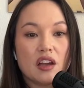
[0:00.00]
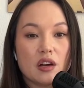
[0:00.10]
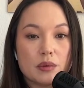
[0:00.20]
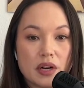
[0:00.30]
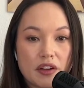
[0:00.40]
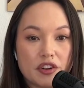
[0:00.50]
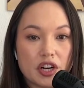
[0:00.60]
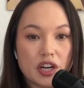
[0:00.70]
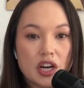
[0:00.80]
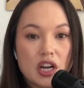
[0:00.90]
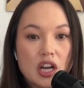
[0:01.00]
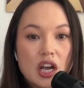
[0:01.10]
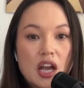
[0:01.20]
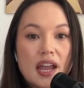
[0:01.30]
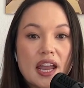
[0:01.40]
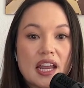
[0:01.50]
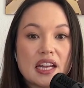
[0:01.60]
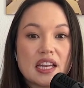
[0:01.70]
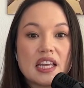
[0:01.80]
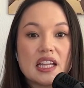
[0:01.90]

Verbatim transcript: or whatever and yeah.